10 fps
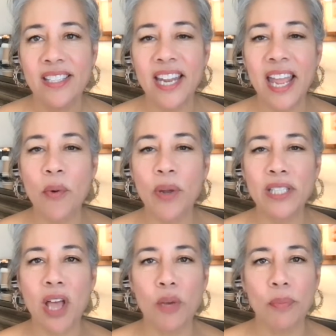Today, I want
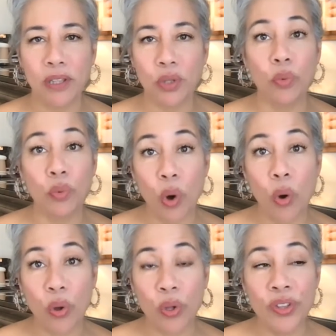to talk about the
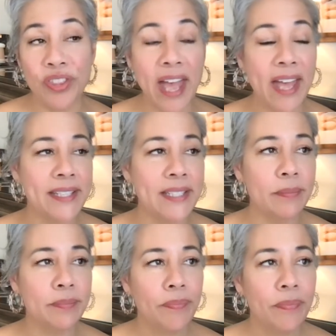role that
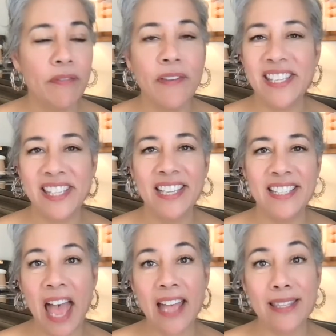facing
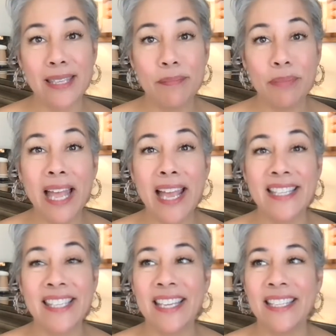death
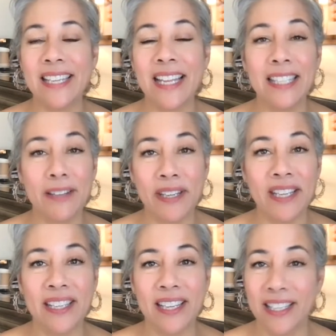plays in
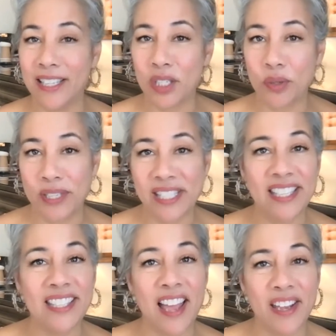living an
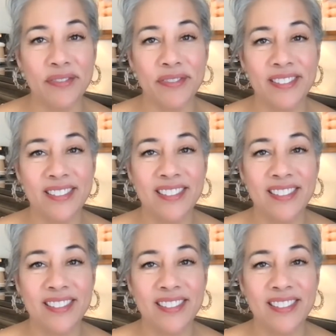exquisite life.